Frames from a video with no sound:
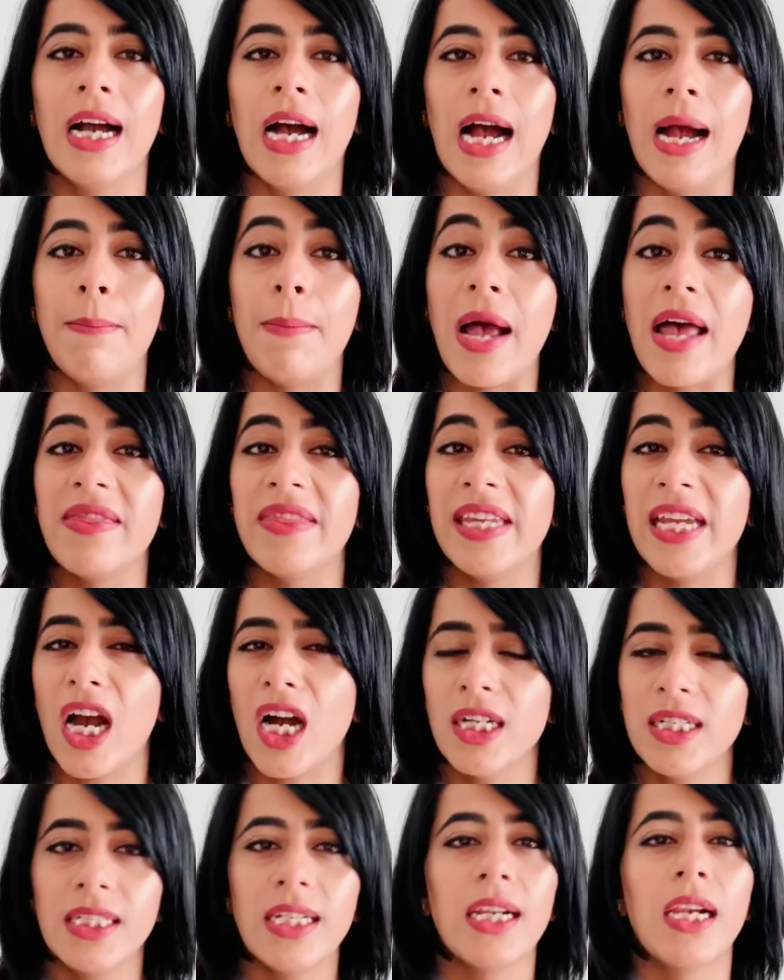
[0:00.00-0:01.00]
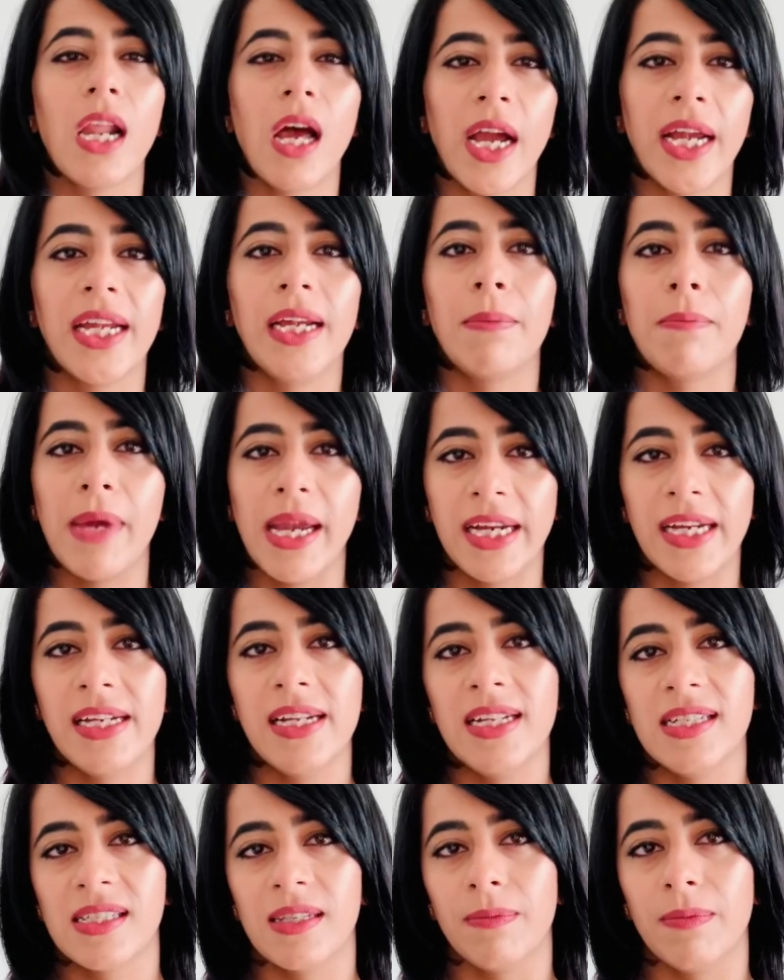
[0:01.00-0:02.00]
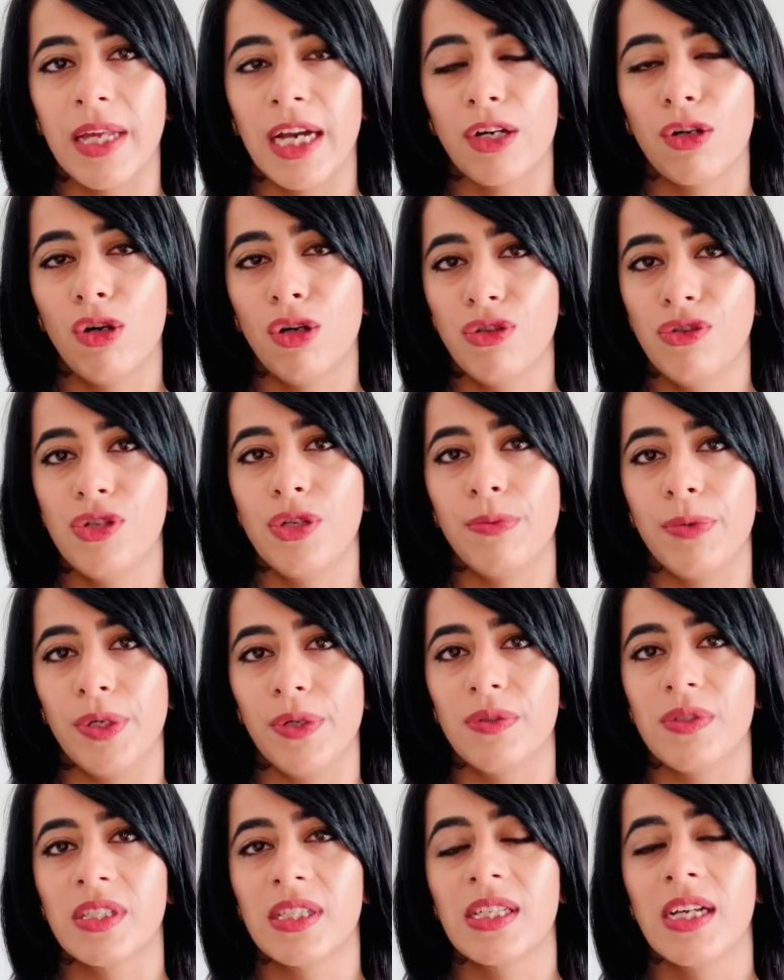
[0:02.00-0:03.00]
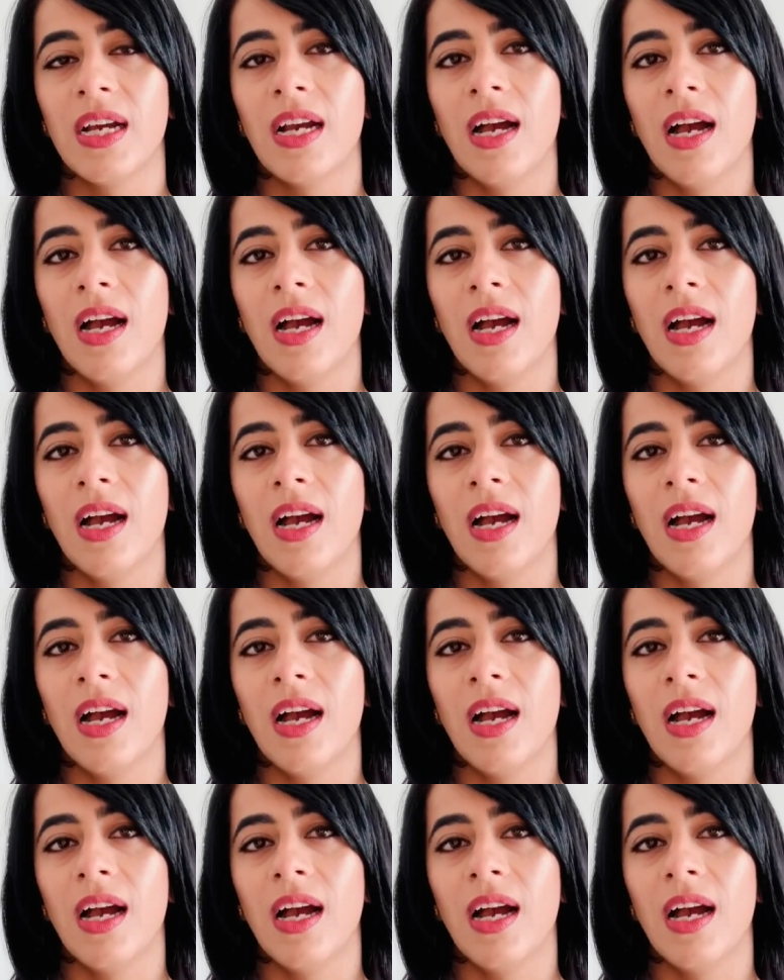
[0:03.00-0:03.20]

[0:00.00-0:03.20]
and the underlying mechanism that contributes.